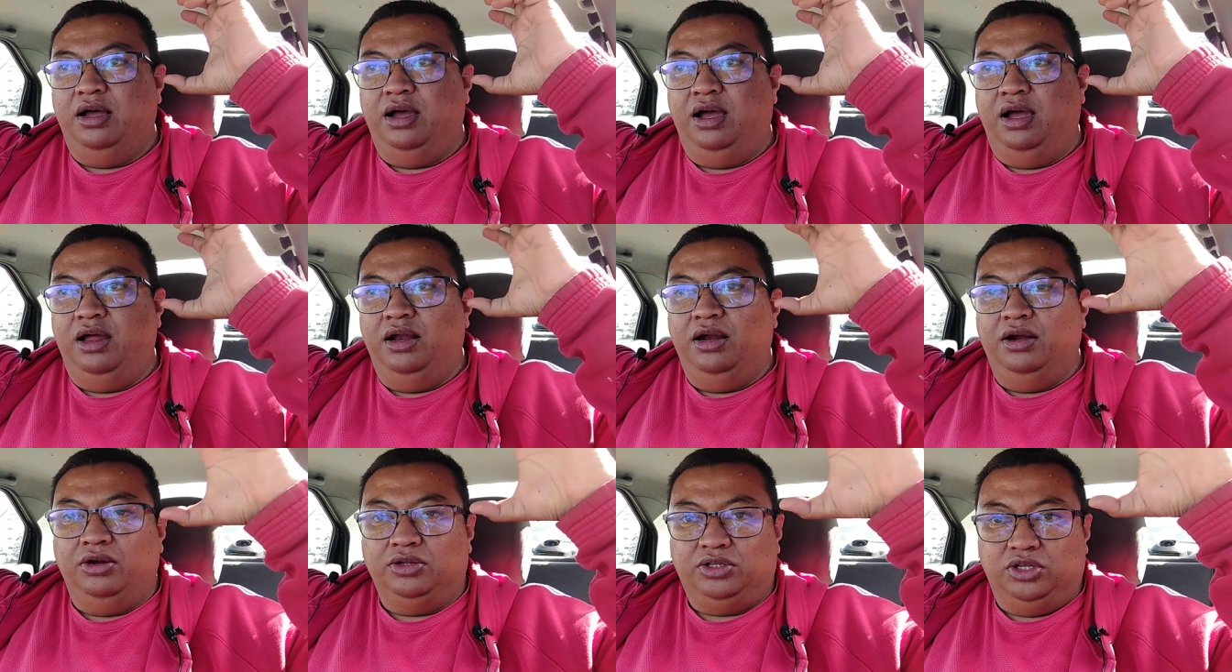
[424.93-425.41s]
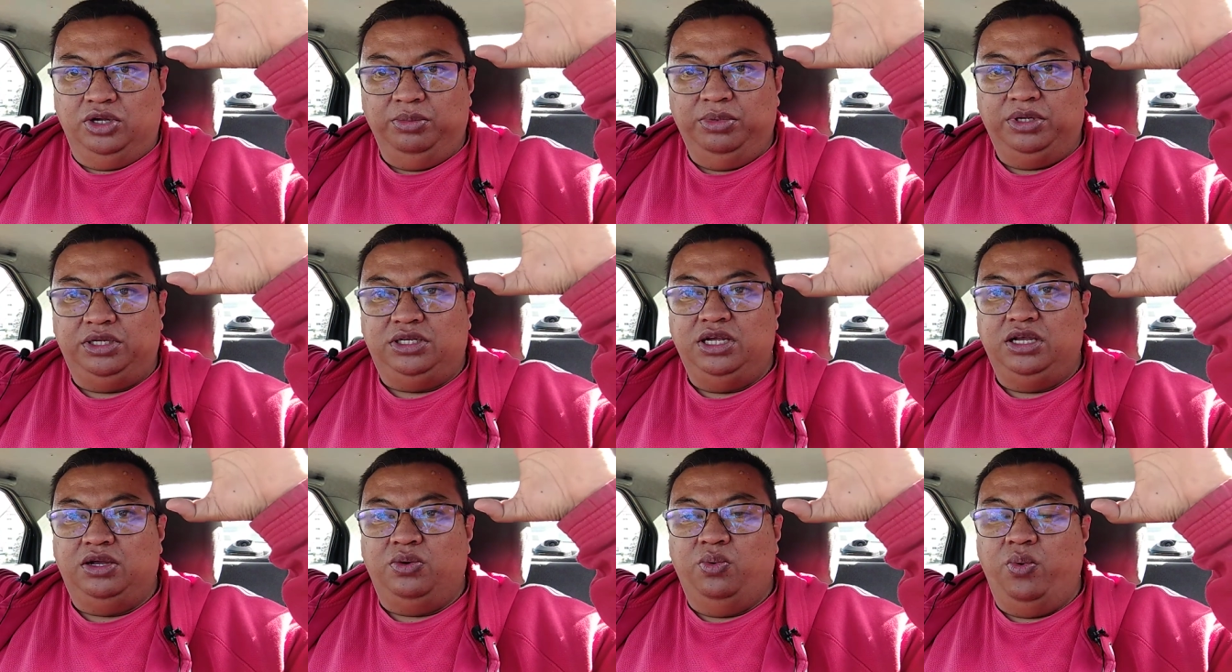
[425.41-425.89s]
in an
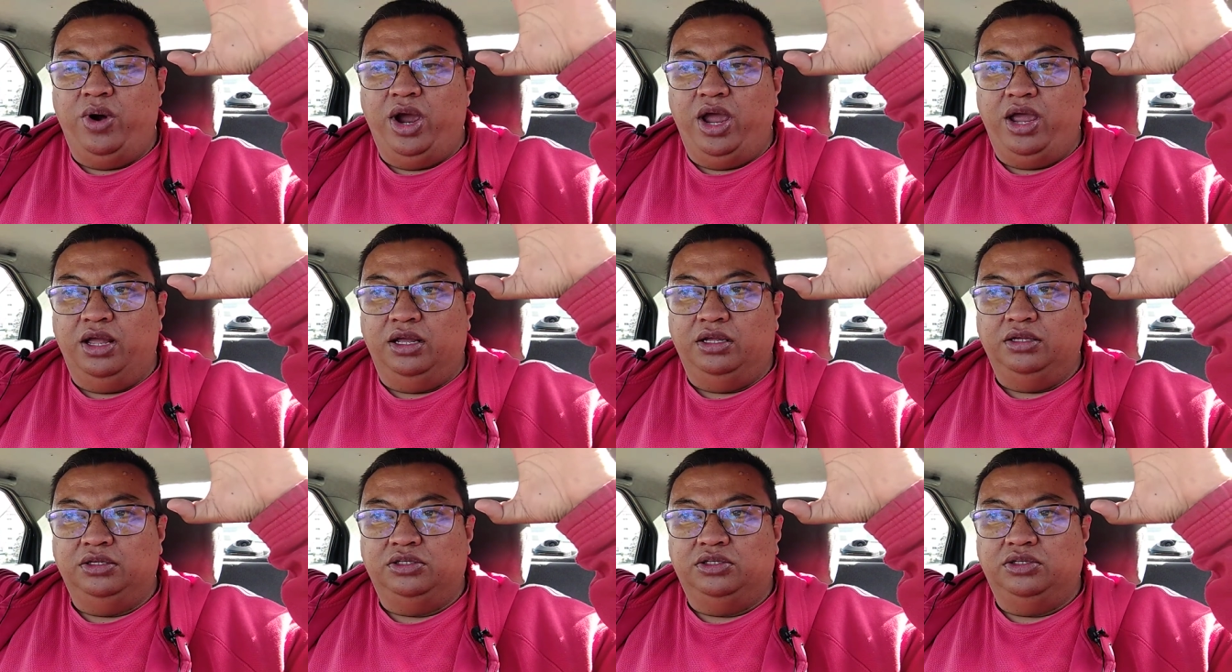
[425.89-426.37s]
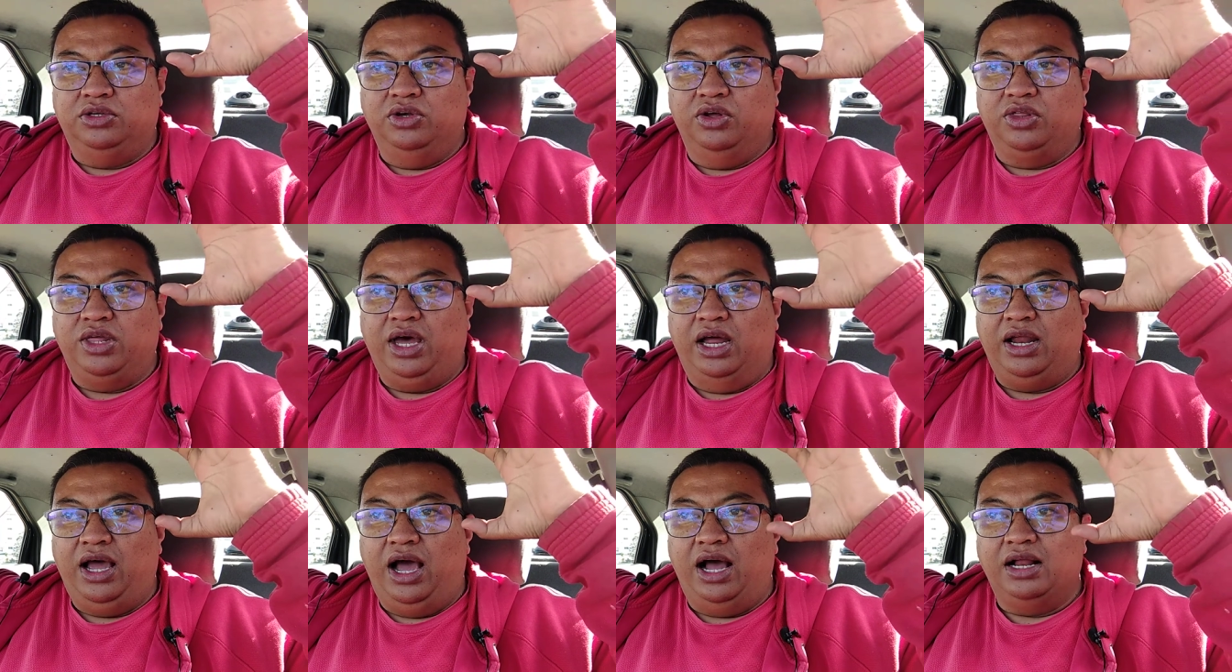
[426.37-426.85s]
automatic way, so
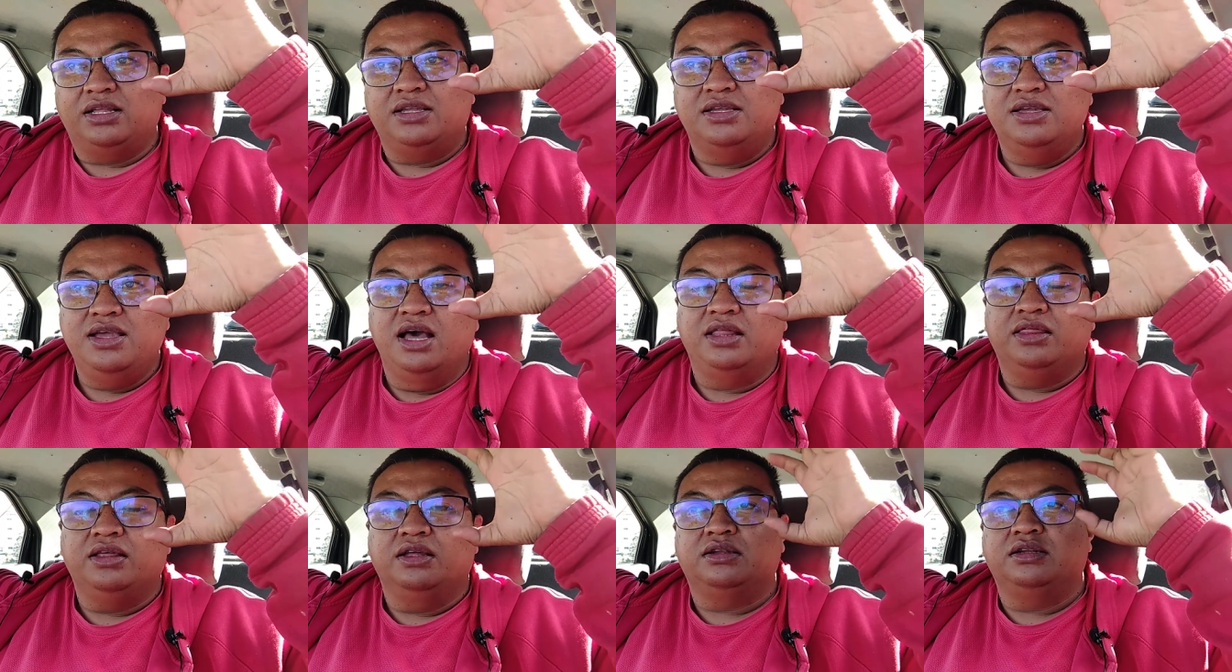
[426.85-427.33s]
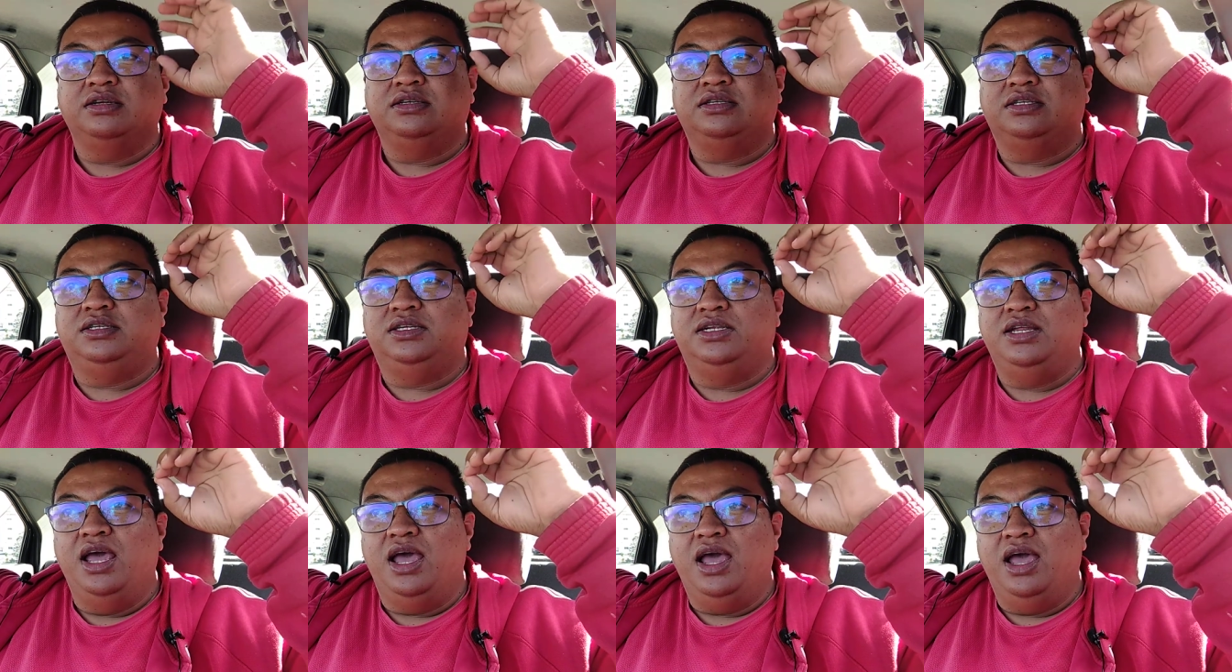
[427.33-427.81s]
that at the end of the
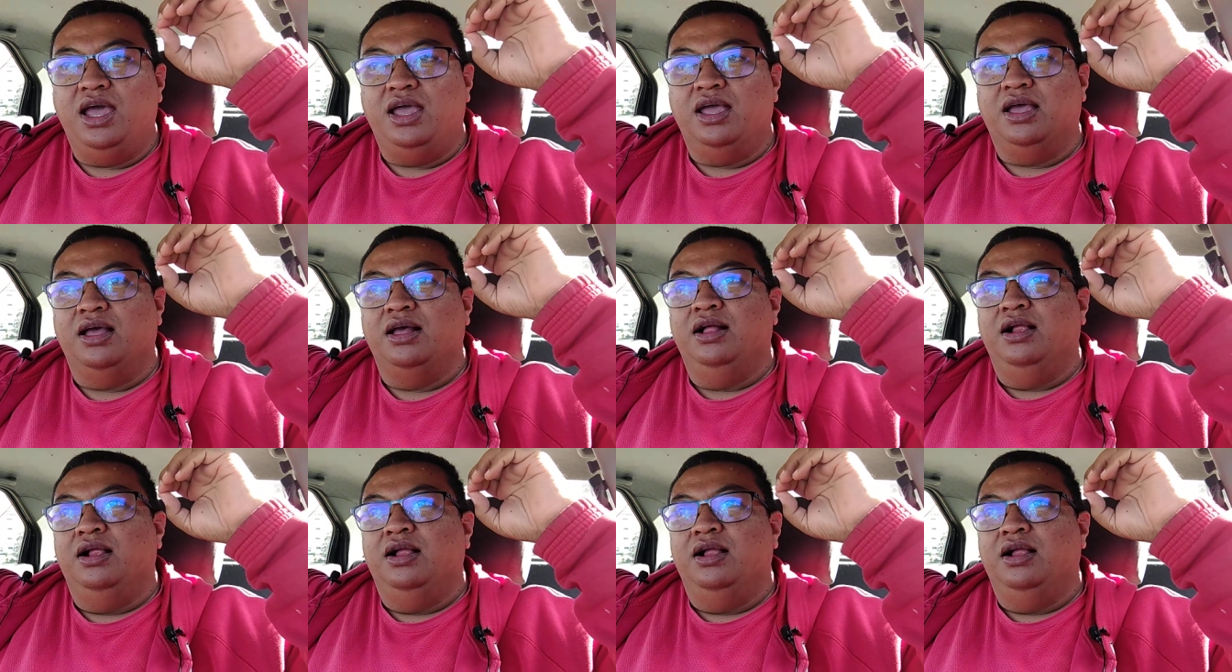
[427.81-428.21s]
day,